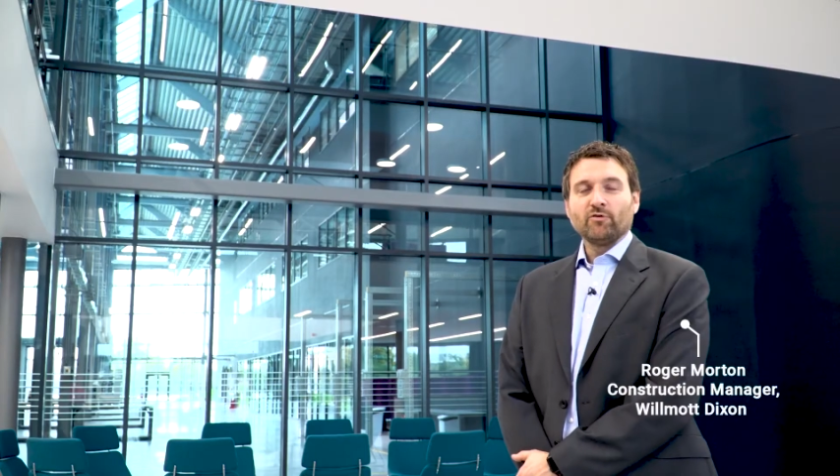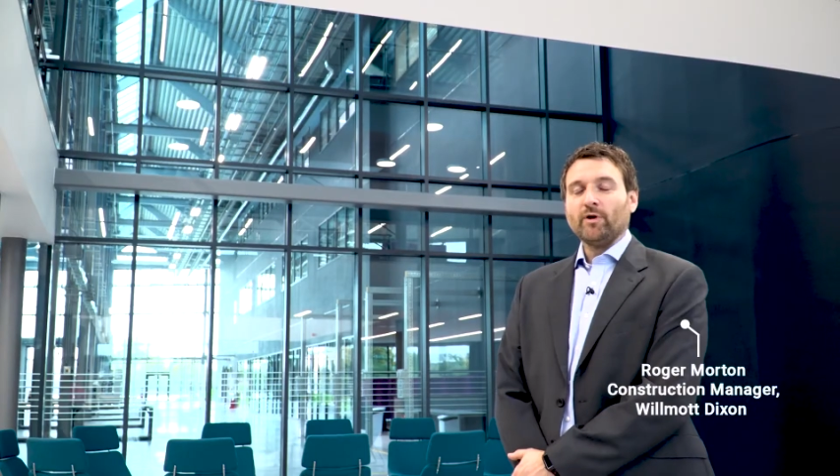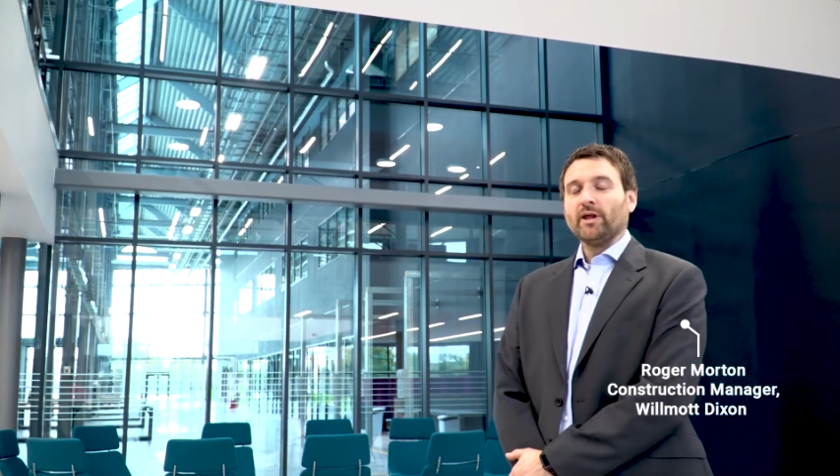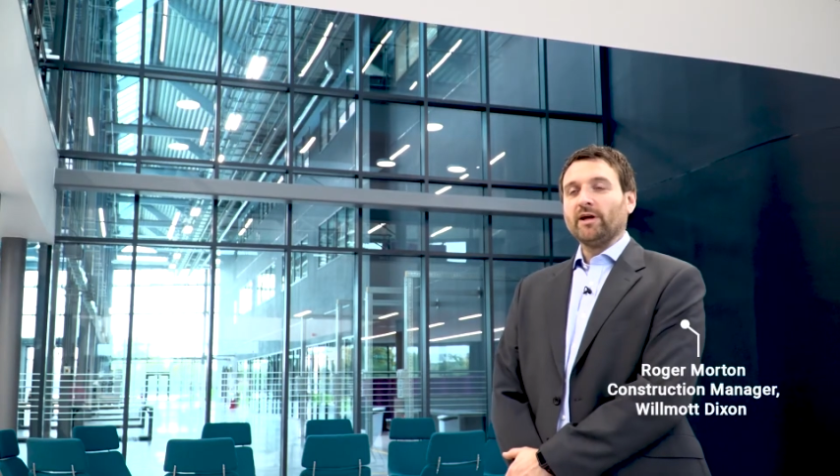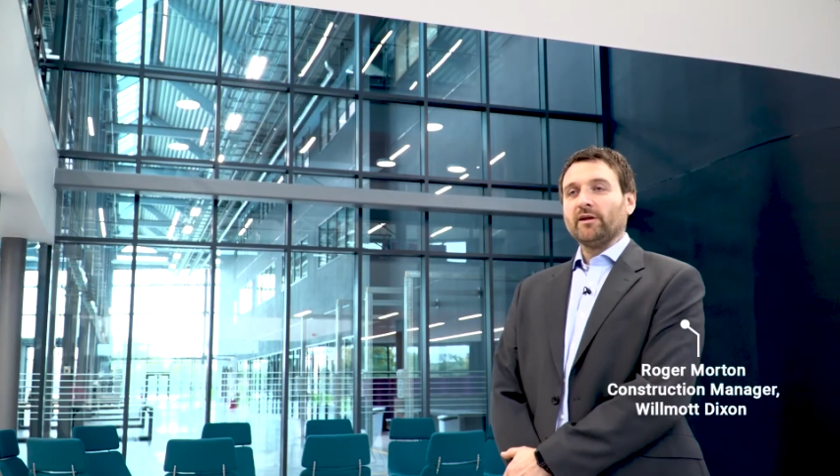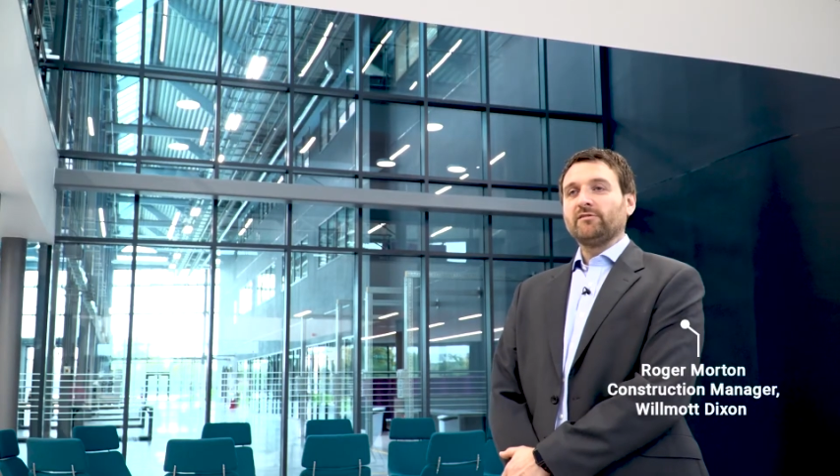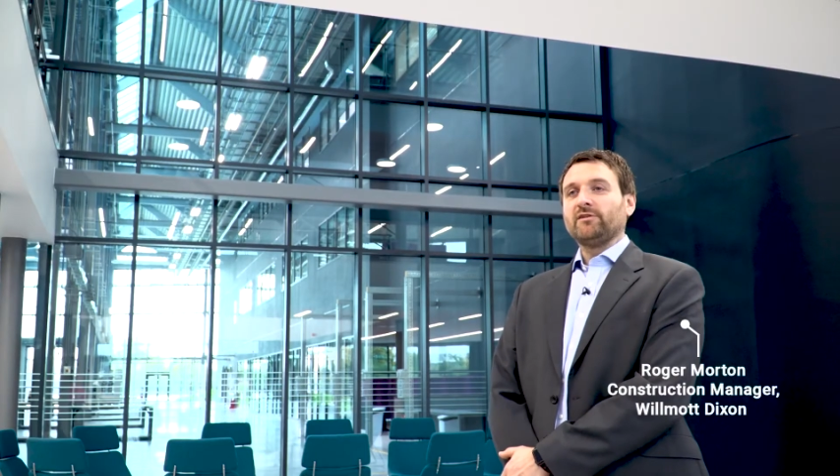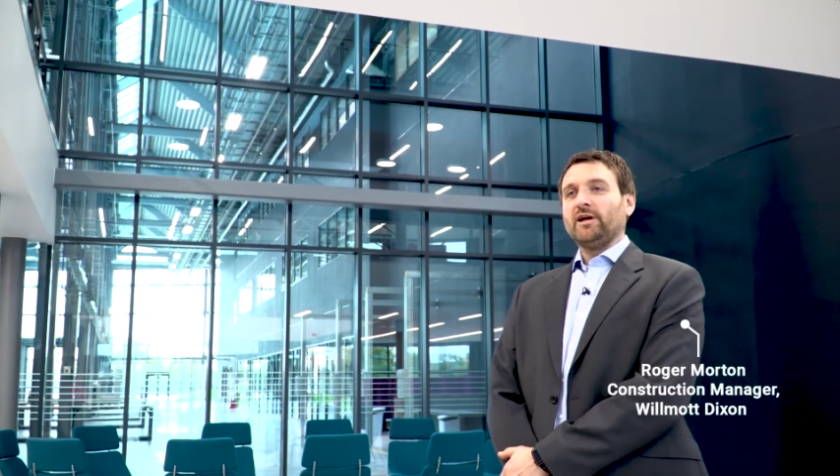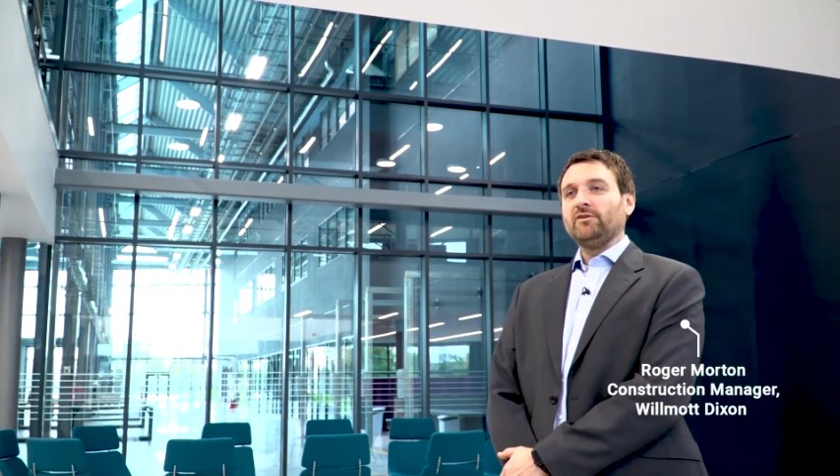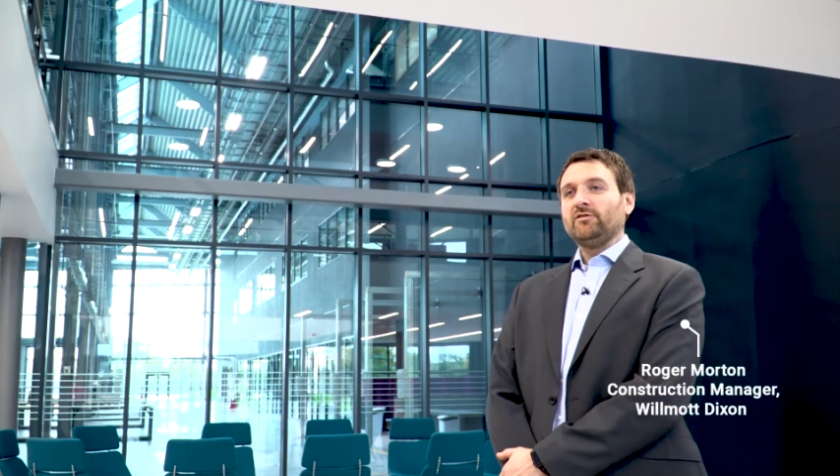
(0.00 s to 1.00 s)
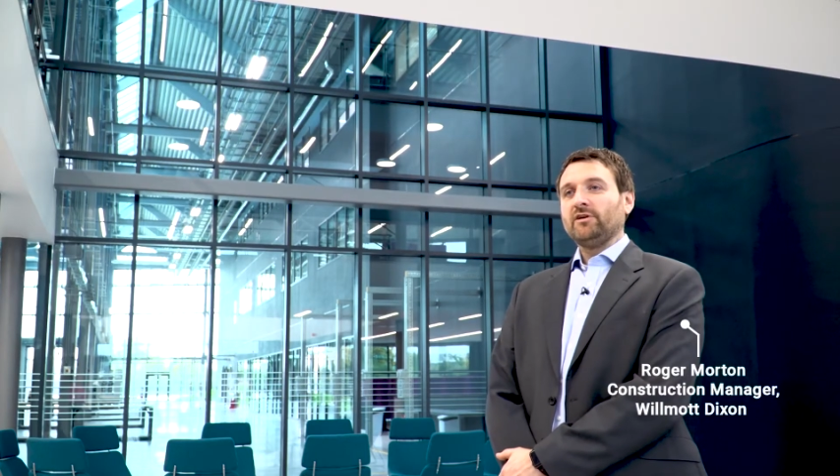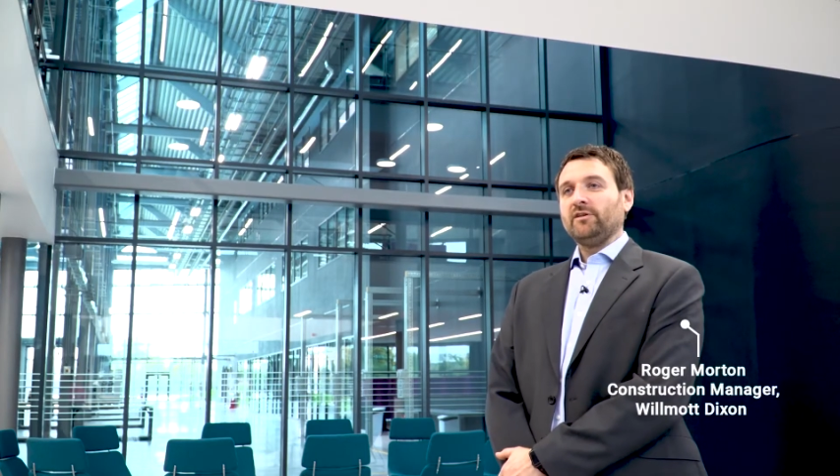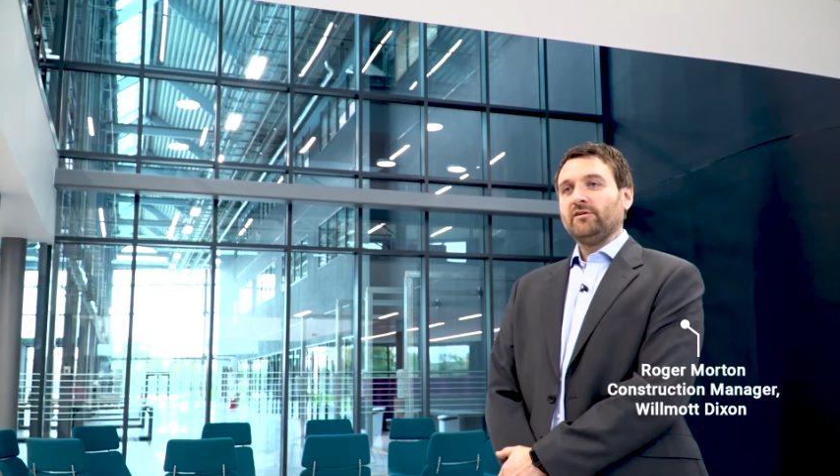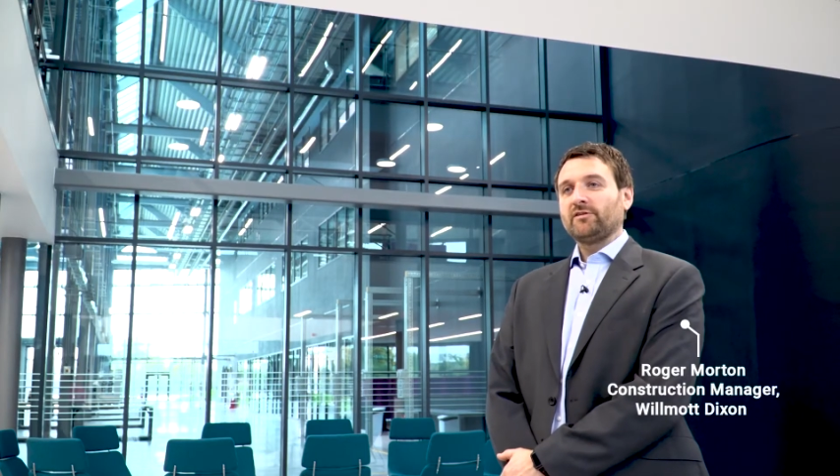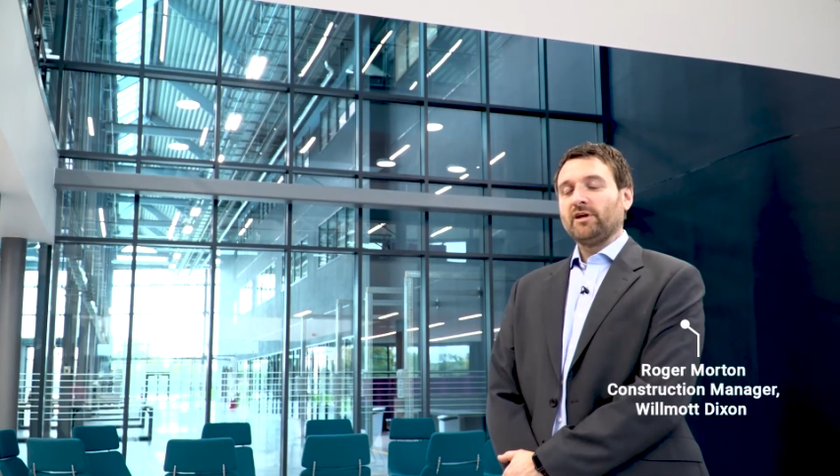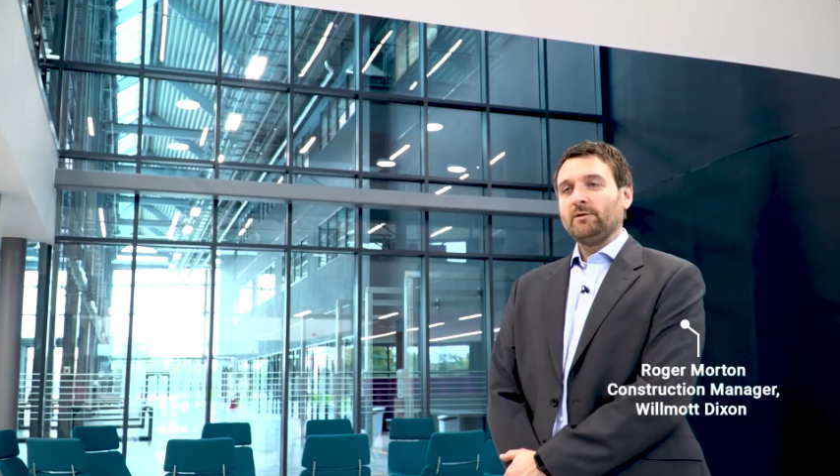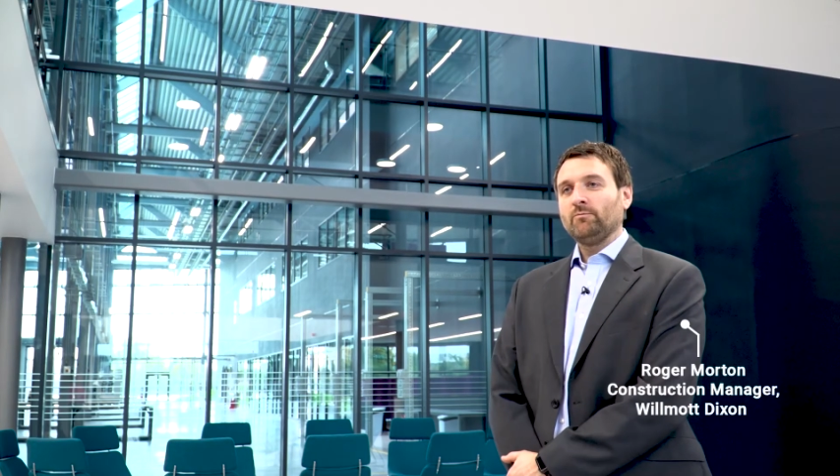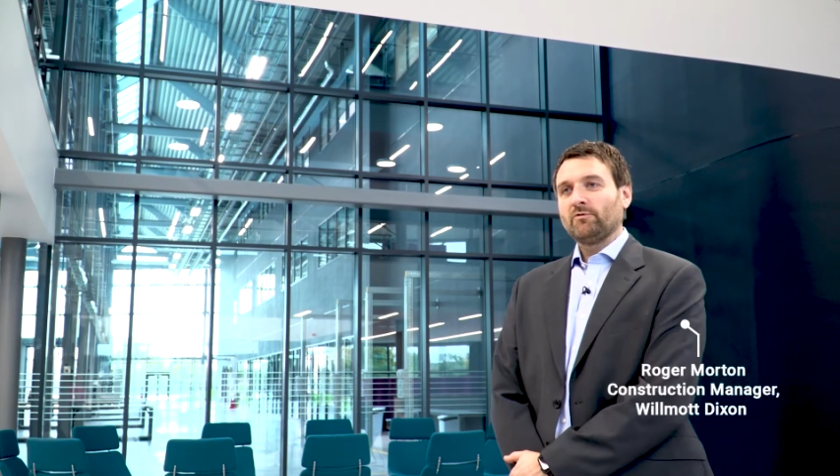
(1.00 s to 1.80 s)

at a really early stage in the scheme,